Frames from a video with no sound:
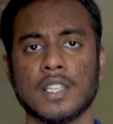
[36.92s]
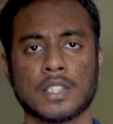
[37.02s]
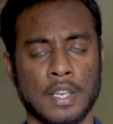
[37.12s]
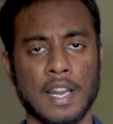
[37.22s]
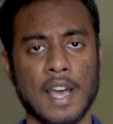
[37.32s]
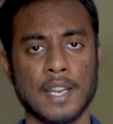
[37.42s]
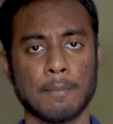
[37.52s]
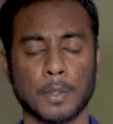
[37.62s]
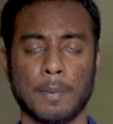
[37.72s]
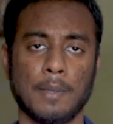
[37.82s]
Stellarium
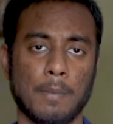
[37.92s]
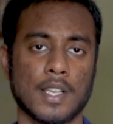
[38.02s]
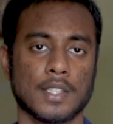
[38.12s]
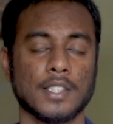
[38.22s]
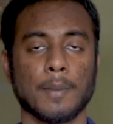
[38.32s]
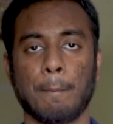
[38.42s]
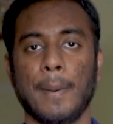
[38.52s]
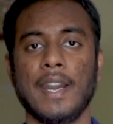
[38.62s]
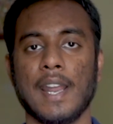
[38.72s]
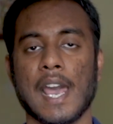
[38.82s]
Mobile Plus is a
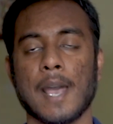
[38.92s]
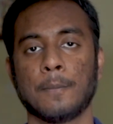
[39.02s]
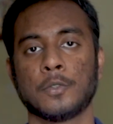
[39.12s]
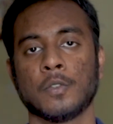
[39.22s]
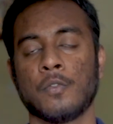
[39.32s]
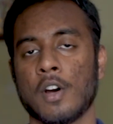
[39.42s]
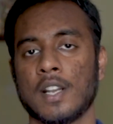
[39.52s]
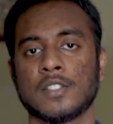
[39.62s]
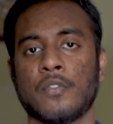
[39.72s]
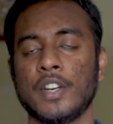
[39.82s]
paid app, so for
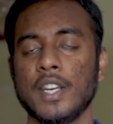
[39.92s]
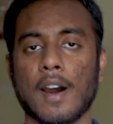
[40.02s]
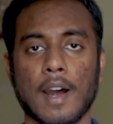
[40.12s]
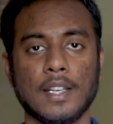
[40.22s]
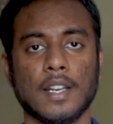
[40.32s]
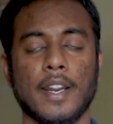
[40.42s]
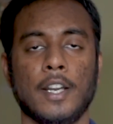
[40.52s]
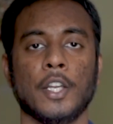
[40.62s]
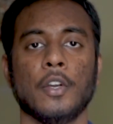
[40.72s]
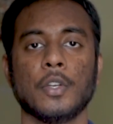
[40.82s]
as a free
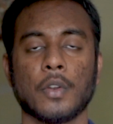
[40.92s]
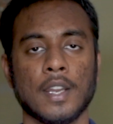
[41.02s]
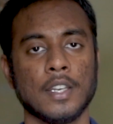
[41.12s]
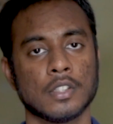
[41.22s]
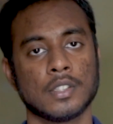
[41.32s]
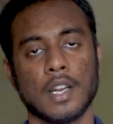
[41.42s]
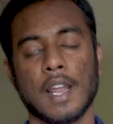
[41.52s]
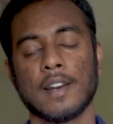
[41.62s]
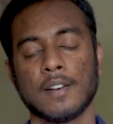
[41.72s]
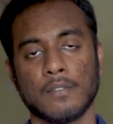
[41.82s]
alternative, you can use
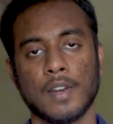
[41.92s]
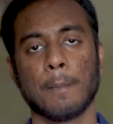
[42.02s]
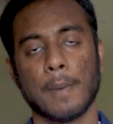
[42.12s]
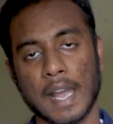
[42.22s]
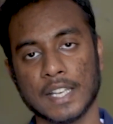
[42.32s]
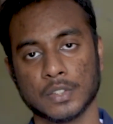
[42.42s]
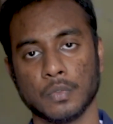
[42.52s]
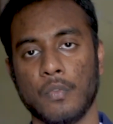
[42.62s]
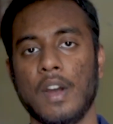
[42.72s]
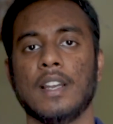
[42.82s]
Stellarium Web as
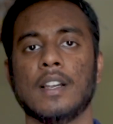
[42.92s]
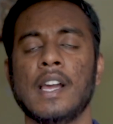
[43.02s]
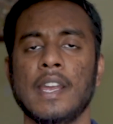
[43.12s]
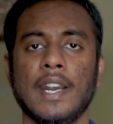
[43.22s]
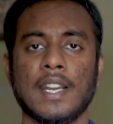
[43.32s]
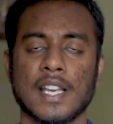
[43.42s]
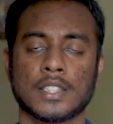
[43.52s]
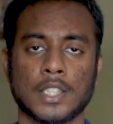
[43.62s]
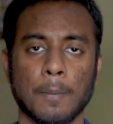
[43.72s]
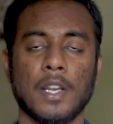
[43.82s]
well. It
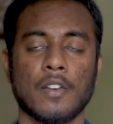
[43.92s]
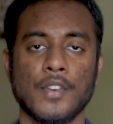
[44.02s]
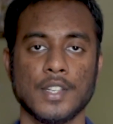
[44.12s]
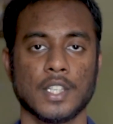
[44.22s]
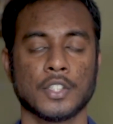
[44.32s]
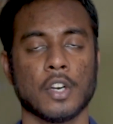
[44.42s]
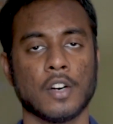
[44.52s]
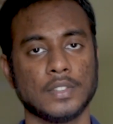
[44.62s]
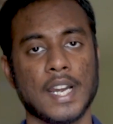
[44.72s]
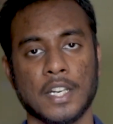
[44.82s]
has similar features
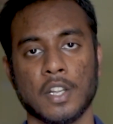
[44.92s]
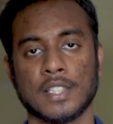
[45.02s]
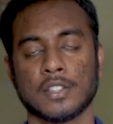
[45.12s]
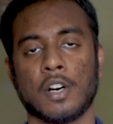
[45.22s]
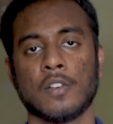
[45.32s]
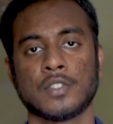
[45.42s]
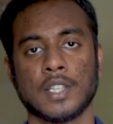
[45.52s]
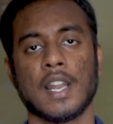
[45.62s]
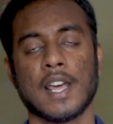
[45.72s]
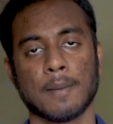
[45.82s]
of that as of
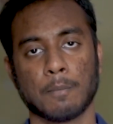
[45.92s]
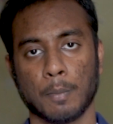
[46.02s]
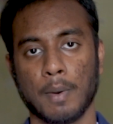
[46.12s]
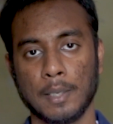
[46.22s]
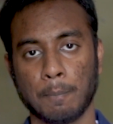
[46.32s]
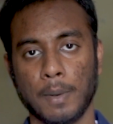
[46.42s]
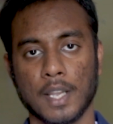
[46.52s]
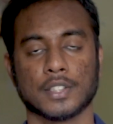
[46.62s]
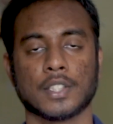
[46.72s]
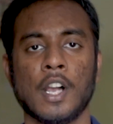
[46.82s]
Stellarium Mobile
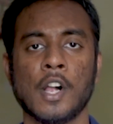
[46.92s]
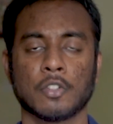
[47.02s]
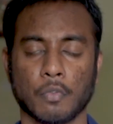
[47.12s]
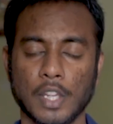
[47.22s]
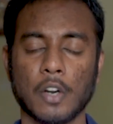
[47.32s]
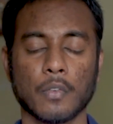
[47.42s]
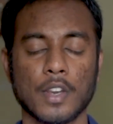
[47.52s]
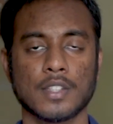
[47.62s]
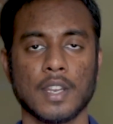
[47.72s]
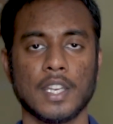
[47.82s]
Plus. So without
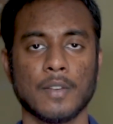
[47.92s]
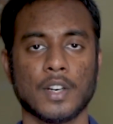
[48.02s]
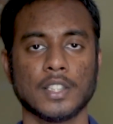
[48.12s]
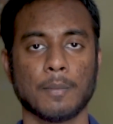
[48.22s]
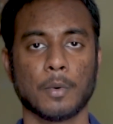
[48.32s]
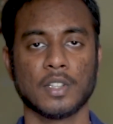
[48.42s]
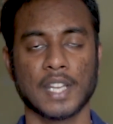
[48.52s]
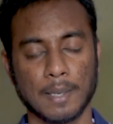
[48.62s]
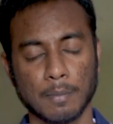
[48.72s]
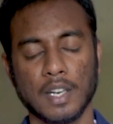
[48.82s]
wasting any further more
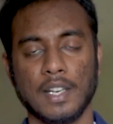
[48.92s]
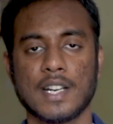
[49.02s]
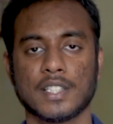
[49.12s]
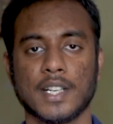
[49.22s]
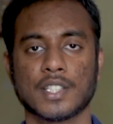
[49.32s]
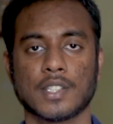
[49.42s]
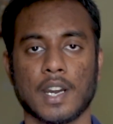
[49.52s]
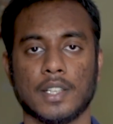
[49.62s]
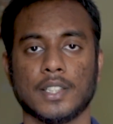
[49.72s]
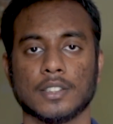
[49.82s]
time, let's get
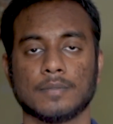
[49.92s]
started.